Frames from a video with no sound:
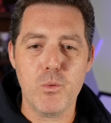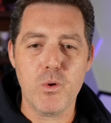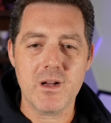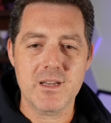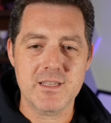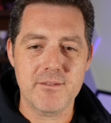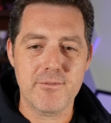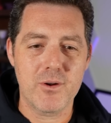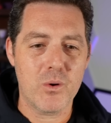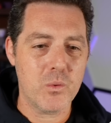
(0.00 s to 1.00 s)
work on a
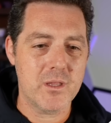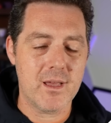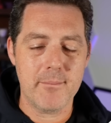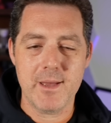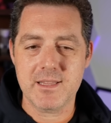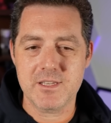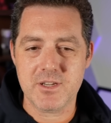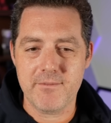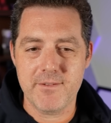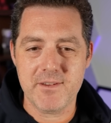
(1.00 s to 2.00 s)
10-foot hole would not make the
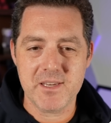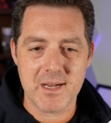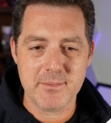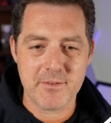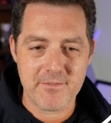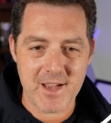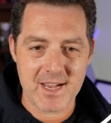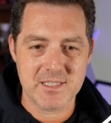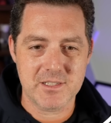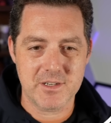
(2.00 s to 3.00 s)
job 50 times
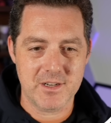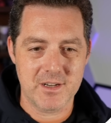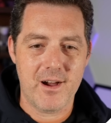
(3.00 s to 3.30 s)
faster.